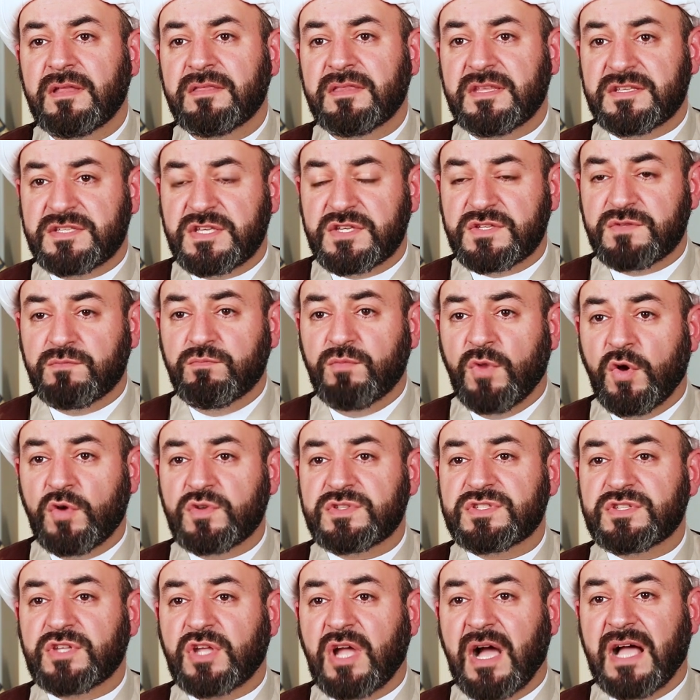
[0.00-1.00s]
This is
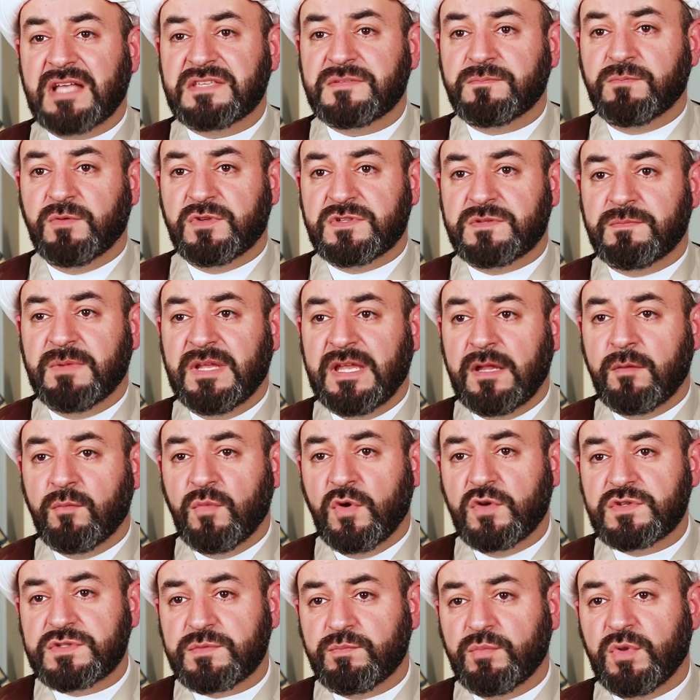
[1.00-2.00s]
most Gospels, meaning
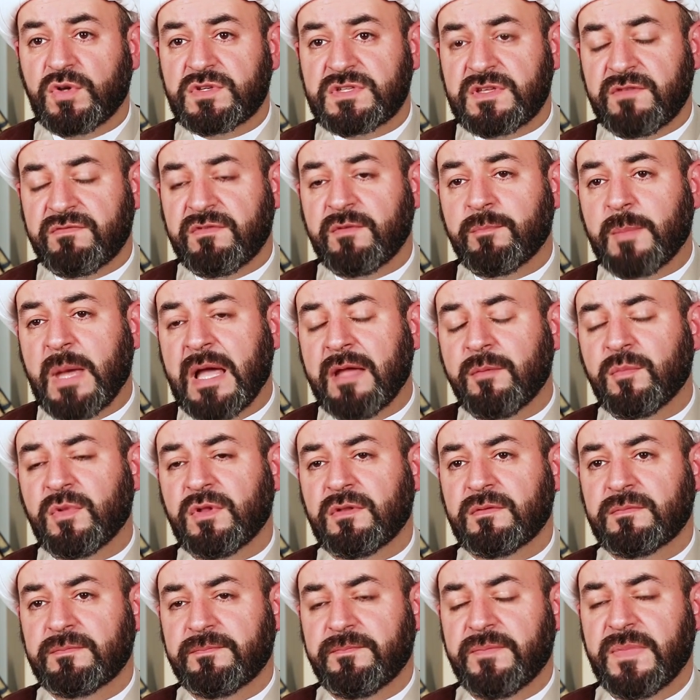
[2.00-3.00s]
most books of the
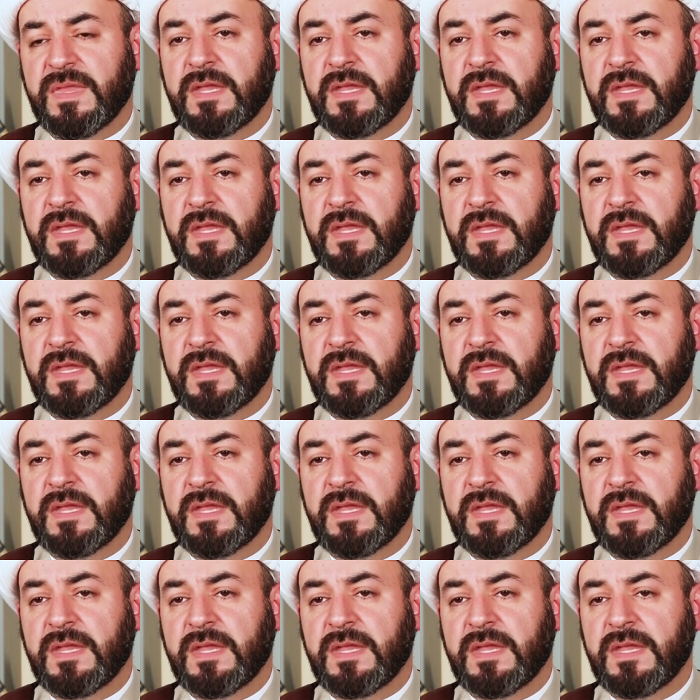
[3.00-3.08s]
Bible.